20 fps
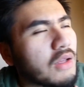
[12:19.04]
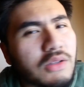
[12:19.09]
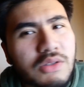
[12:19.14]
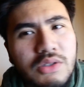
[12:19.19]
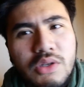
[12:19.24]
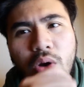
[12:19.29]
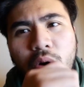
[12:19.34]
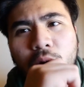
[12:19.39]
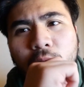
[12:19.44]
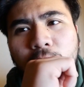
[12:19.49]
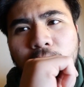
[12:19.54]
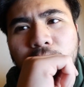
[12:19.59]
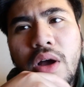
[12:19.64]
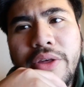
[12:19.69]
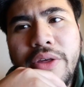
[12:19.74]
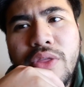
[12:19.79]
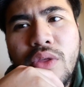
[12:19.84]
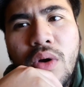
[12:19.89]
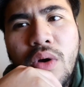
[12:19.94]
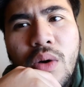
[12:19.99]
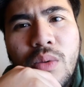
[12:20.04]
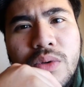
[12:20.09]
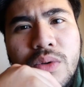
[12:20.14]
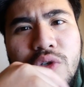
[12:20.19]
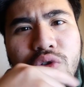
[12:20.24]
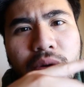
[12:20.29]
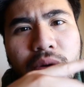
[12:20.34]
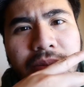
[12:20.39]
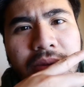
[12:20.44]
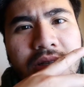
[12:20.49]
So I thought I
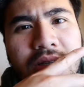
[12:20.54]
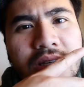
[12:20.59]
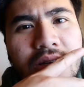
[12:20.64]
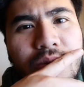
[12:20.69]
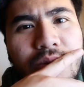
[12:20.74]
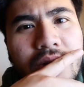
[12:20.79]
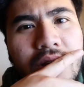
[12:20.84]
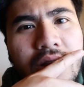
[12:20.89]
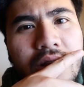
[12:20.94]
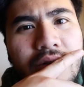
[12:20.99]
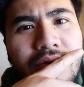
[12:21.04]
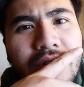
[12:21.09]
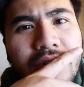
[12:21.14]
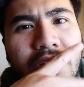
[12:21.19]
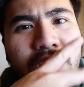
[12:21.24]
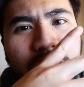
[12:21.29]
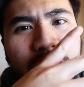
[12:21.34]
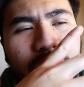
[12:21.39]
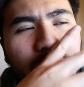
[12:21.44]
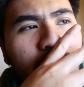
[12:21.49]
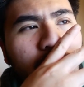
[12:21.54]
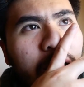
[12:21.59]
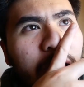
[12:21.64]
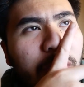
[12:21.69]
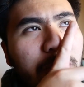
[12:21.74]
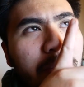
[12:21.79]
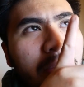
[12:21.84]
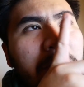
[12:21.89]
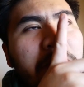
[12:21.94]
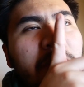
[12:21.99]
would drop this in within the video. I
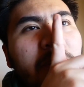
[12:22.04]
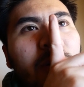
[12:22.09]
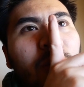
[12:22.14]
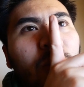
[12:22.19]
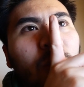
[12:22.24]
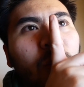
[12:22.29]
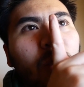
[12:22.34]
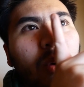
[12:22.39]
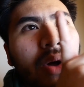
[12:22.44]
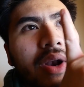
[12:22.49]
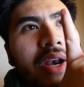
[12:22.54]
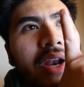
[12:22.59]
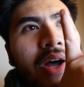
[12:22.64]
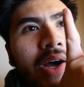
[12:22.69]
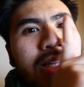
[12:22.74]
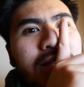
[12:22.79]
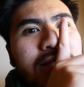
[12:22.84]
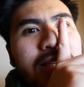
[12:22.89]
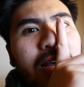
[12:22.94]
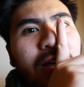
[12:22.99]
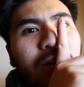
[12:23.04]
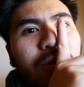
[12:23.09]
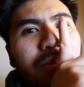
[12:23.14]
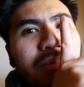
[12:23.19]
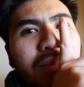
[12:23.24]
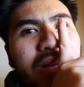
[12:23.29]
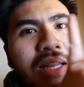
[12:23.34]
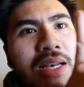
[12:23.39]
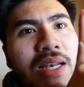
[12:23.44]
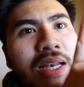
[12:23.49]
remember one night out,
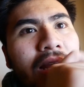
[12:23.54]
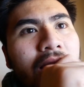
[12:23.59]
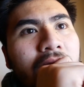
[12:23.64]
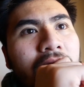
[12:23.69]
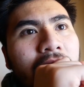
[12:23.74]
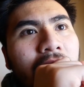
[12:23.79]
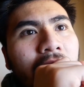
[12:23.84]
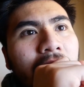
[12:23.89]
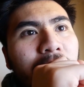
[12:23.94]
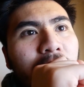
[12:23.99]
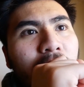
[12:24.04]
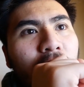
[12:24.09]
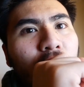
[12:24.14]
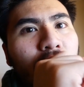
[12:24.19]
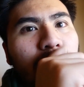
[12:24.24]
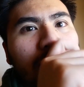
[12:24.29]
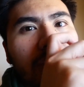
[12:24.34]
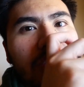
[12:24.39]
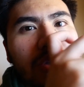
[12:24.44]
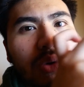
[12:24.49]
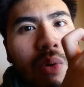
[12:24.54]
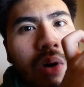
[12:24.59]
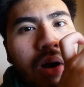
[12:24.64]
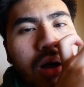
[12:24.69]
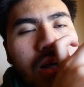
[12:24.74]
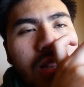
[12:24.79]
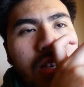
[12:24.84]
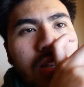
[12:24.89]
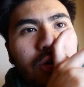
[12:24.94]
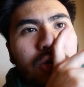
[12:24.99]
me and Nic came home to
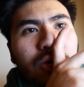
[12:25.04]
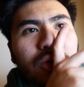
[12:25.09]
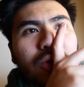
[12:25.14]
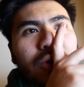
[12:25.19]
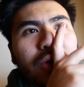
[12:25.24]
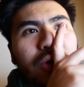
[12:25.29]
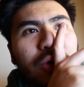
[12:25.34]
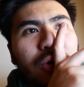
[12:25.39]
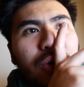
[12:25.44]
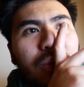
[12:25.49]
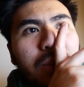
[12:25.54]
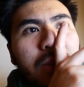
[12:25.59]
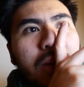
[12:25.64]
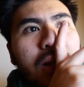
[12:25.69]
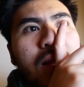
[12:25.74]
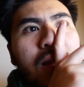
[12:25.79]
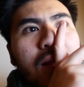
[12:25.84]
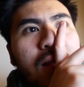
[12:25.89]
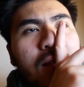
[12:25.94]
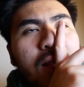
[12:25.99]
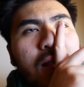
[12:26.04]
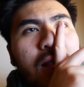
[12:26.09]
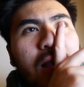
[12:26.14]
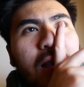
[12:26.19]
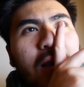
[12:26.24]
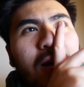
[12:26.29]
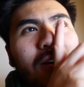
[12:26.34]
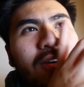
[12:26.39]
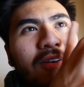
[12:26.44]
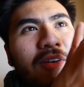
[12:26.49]
our little room
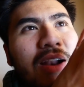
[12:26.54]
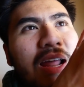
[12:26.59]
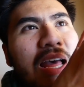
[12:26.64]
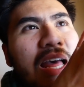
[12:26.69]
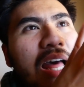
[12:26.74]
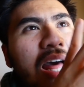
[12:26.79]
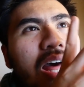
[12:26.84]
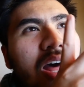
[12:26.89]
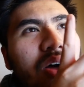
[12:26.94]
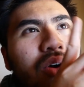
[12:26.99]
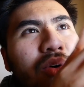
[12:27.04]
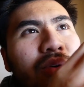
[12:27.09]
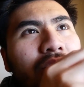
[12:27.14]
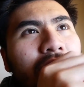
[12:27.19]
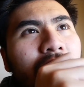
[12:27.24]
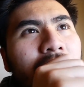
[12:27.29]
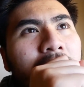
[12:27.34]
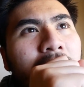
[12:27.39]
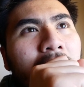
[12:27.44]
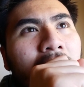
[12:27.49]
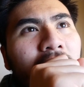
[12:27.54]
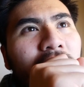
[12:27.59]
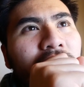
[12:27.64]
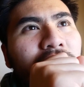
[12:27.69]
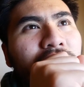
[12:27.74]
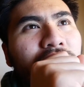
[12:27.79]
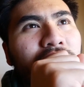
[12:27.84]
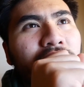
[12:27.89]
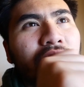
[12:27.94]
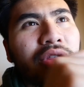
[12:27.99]
around
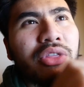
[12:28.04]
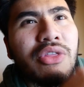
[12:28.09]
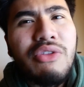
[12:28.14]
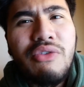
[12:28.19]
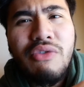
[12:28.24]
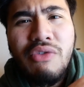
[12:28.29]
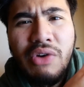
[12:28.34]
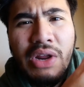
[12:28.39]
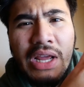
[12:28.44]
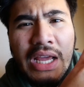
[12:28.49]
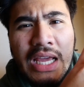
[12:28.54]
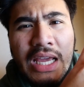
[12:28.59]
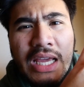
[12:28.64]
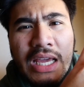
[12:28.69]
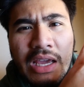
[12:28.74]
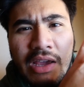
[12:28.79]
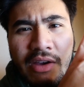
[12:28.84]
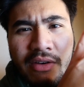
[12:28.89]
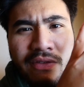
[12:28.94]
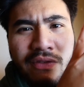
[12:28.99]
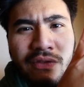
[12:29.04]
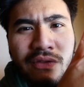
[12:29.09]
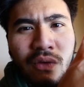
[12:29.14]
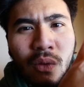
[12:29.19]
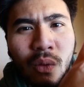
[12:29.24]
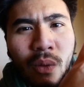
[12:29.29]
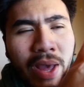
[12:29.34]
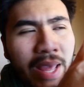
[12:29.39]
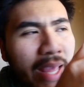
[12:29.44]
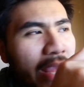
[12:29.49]
about 3,
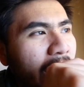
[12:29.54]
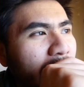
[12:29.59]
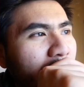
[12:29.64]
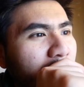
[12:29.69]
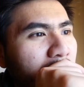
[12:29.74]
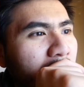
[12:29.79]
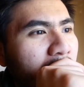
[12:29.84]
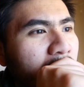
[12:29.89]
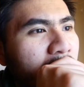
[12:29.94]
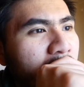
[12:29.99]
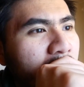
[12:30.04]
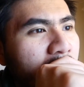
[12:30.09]
4 a.m